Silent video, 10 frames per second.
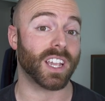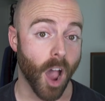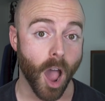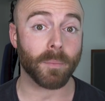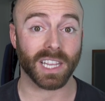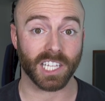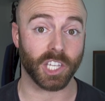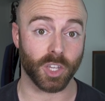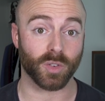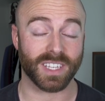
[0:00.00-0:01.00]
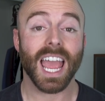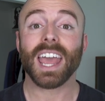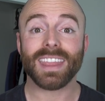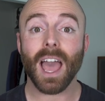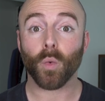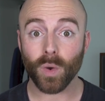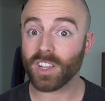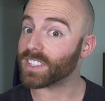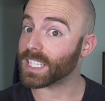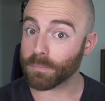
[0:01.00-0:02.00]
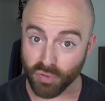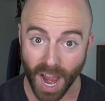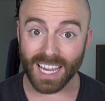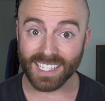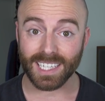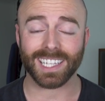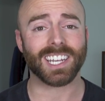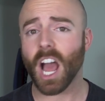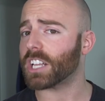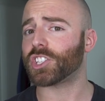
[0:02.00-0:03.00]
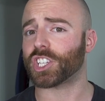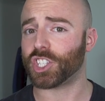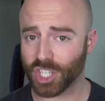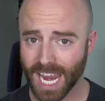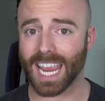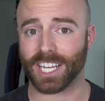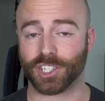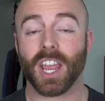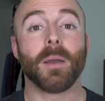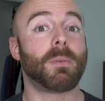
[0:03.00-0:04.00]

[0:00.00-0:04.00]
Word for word: commonly use that will surprisingly not just change,